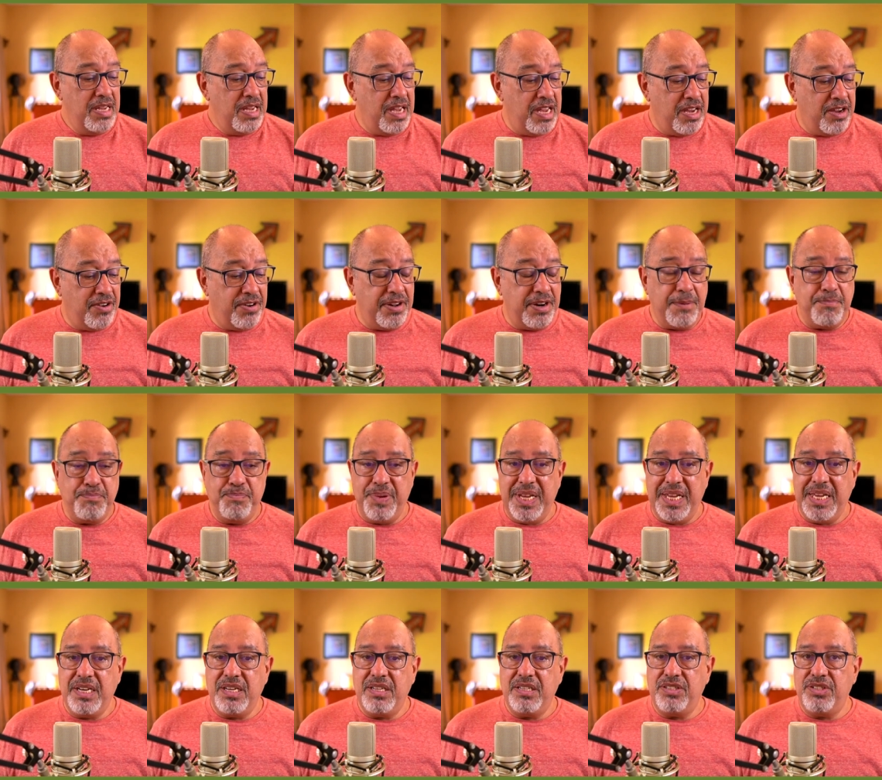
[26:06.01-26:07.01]
It could have
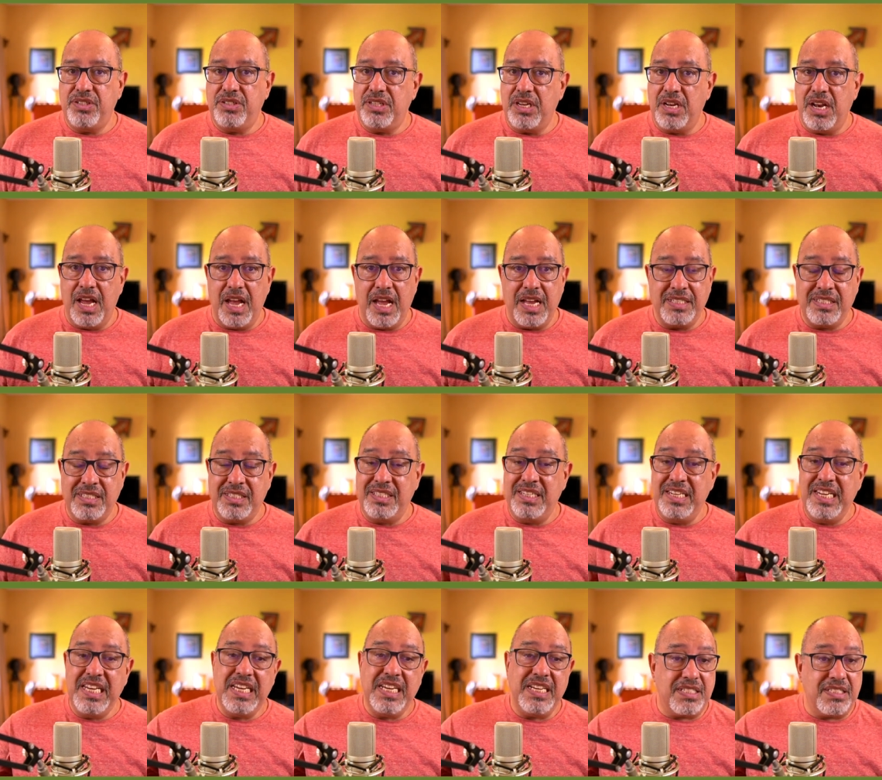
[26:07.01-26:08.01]
been a
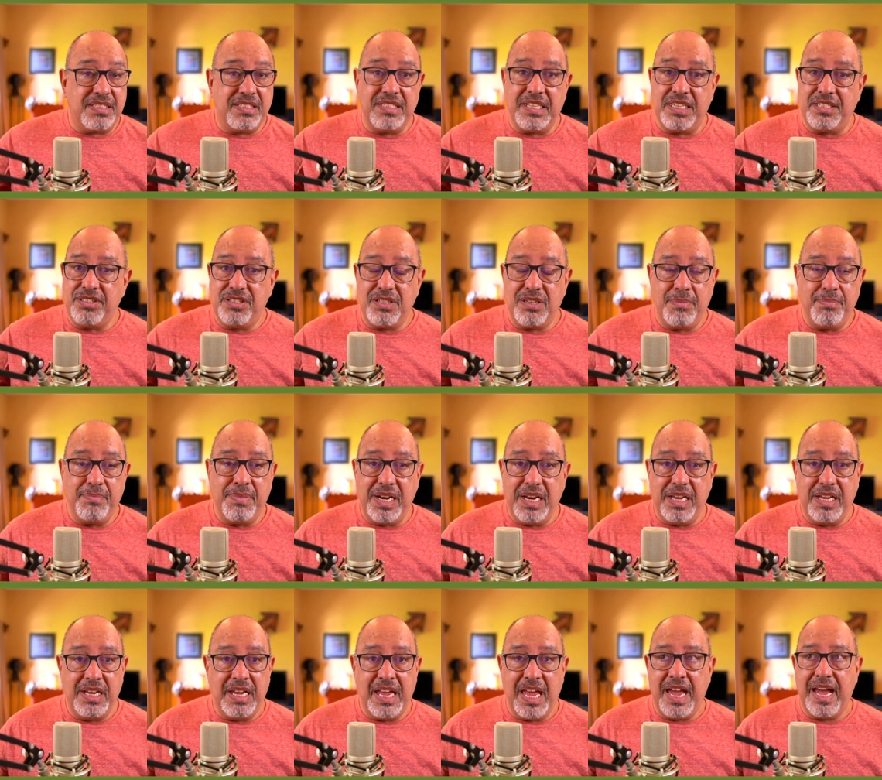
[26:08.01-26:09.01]
sneeze that
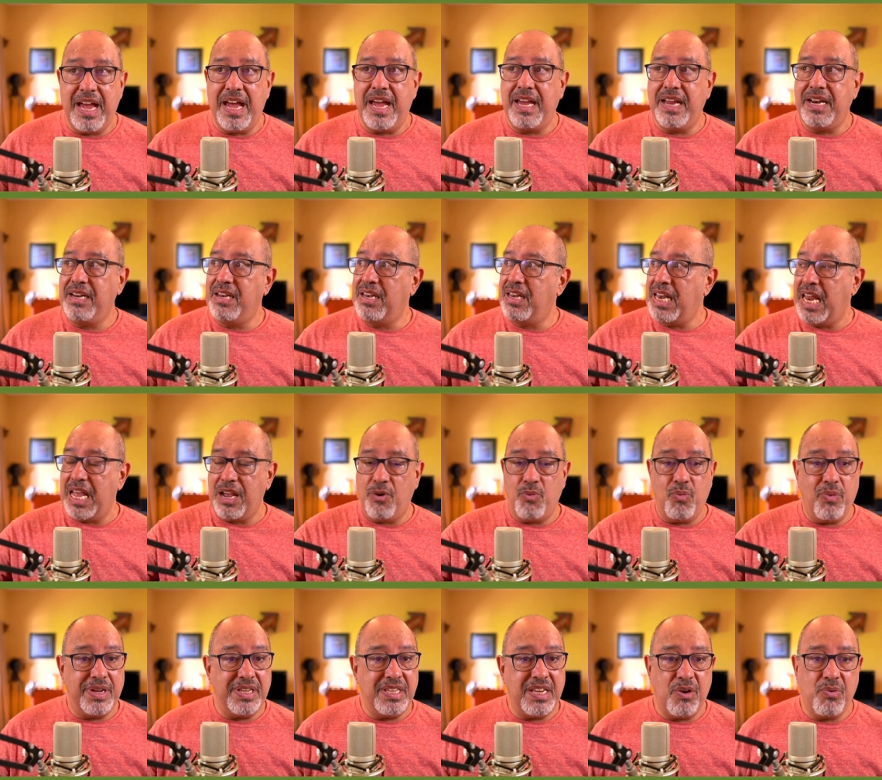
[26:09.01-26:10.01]
somebody had like
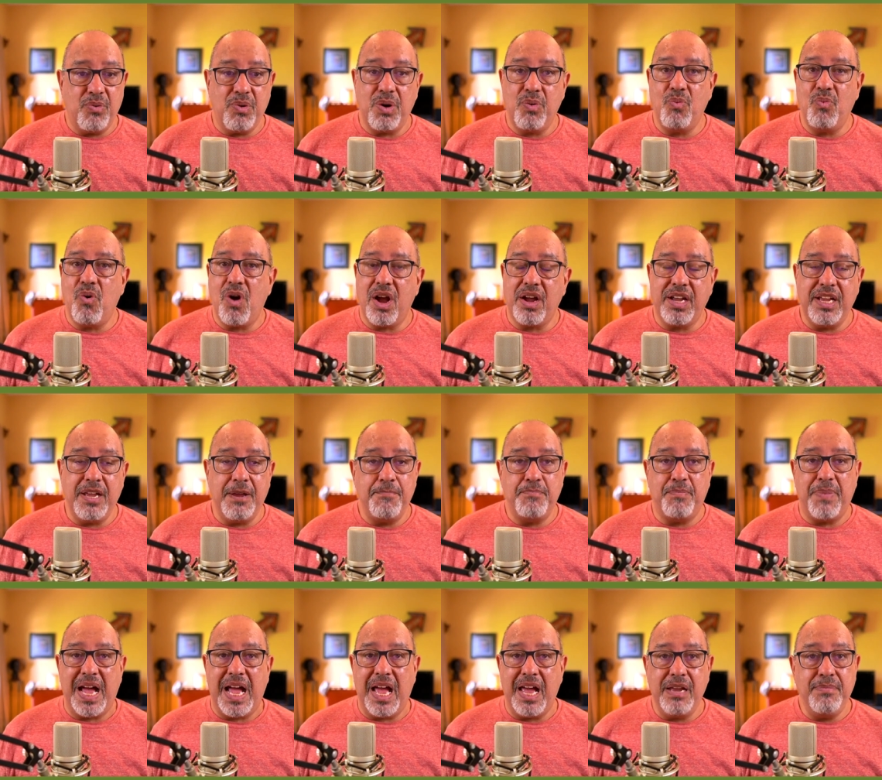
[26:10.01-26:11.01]
when they were walking
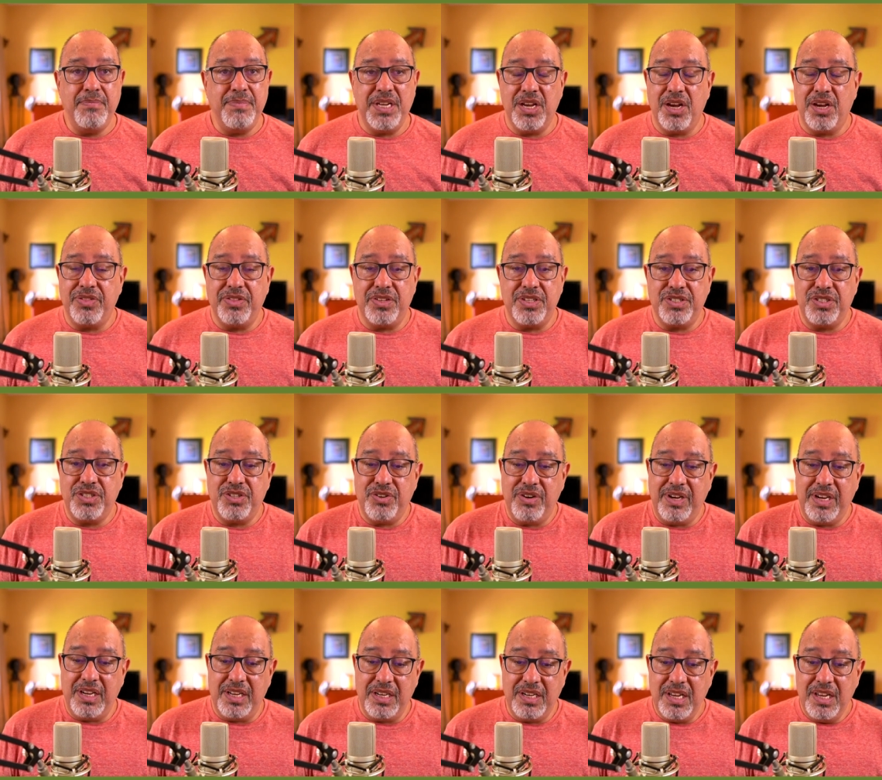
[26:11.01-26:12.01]
by me on the
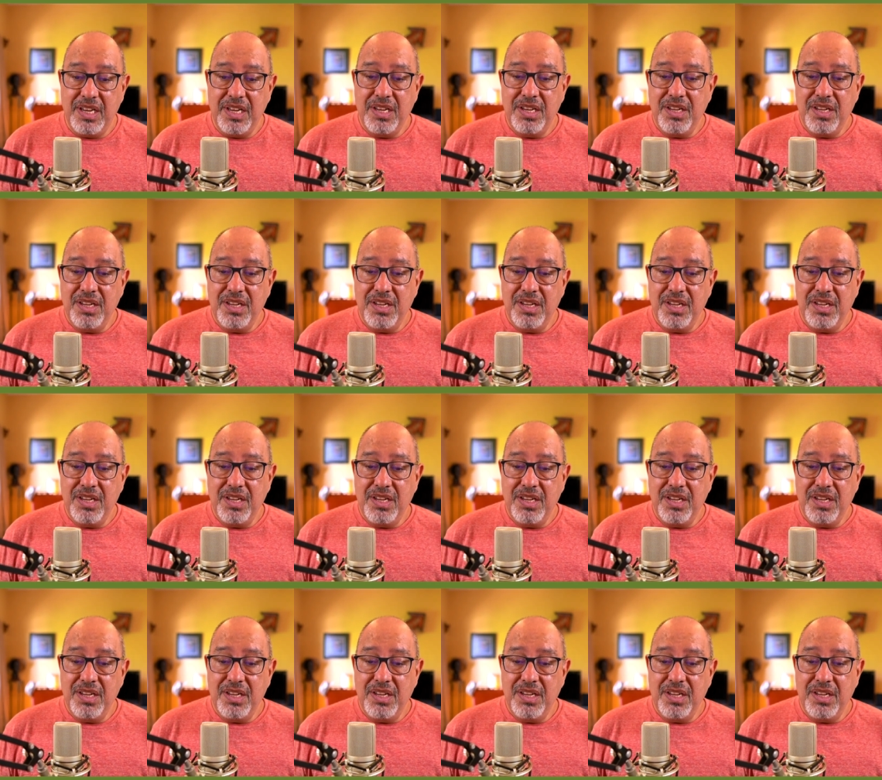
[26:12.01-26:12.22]
street.